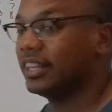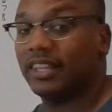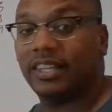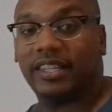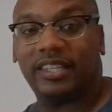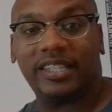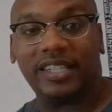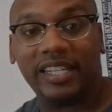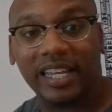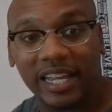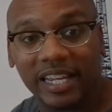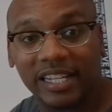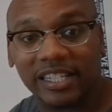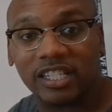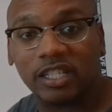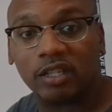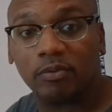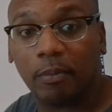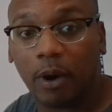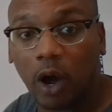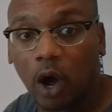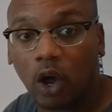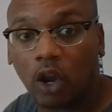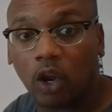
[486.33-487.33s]
10
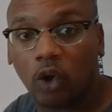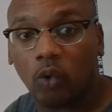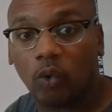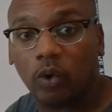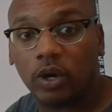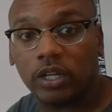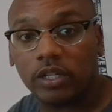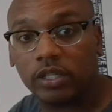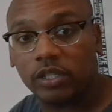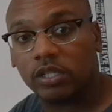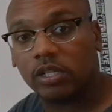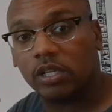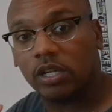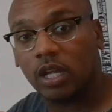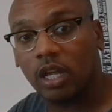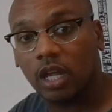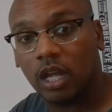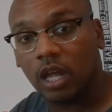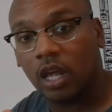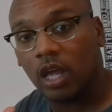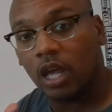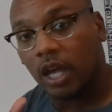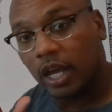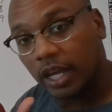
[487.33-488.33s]
smaller ones
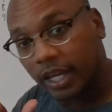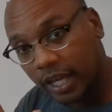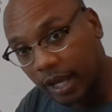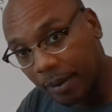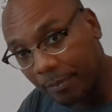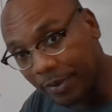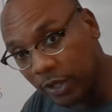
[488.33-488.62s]
can